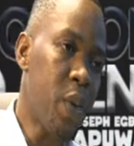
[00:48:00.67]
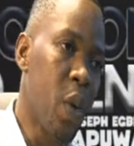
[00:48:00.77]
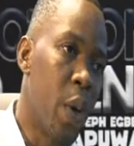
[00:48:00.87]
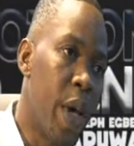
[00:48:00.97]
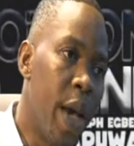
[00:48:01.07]

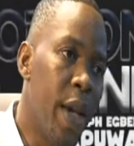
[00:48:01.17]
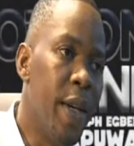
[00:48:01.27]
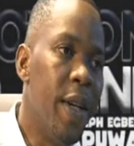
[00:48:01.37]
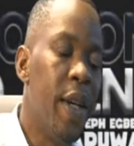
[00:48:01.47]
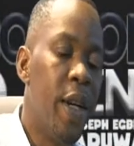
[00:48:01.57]
Okay?
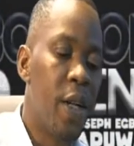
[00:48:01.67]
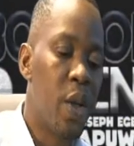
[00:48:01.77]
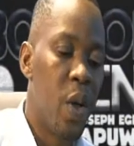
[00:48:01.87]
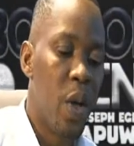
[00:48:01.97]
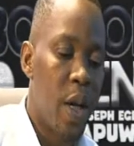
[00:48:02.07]

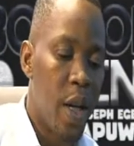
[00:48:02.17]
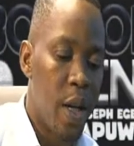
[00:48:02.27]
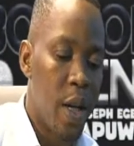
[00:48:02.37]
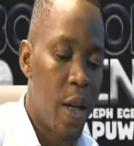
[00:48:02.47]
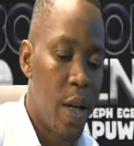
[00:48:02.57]
So
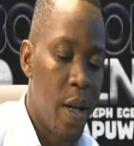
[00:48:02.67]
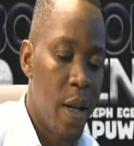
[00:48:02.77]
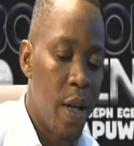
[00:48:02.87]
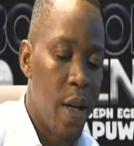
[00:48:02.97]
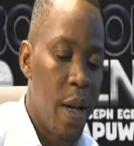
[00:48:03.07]

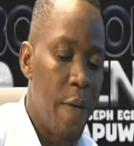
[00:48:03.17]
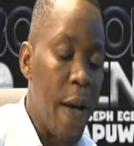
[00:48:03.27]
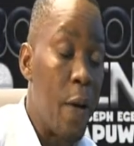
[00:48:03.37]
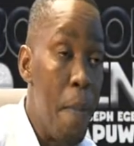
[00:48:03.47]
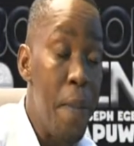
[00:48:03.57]
if I
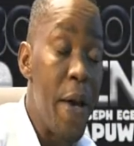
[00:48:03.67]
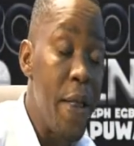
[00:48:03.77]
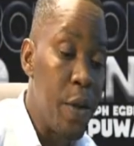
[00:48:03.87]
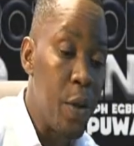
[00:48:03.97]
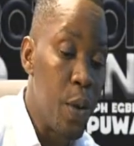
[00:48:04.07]
compare
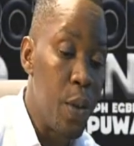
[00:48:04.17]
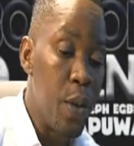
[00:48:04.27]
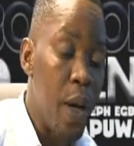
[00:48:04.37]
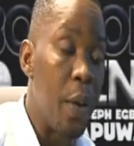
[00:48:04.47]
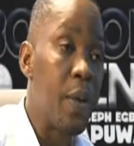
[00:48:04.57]
the two,
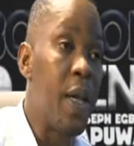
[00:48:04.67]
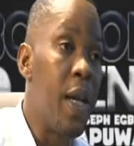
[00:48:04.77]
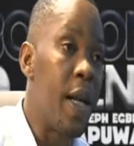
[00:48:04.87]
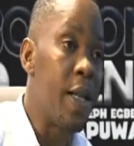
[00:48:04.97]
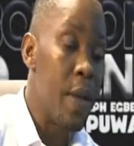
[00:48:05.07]
I would say
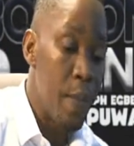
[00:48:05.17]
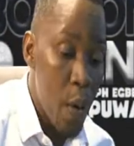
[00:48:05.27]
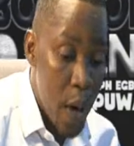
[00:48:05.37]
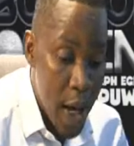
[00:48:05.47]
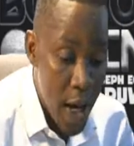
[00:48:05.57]
that
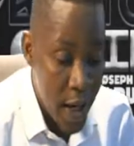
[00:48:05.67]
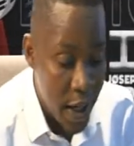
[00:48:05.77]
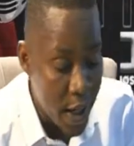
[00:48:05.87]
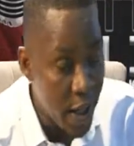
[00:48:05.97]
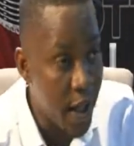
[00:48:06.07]
Ebola
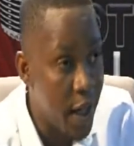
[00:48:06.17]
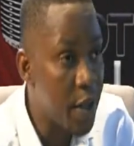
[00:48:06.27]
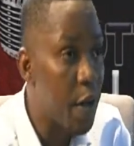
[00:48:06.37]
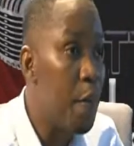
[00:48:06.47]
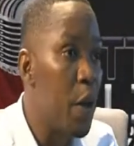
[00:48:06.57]
is
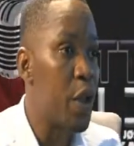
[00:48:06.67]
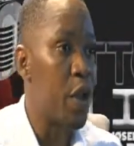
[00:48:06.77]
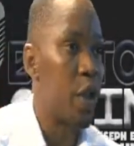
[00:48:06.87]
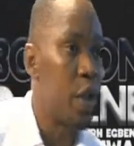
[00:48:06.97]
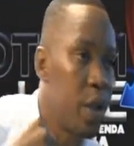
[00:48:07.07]
of much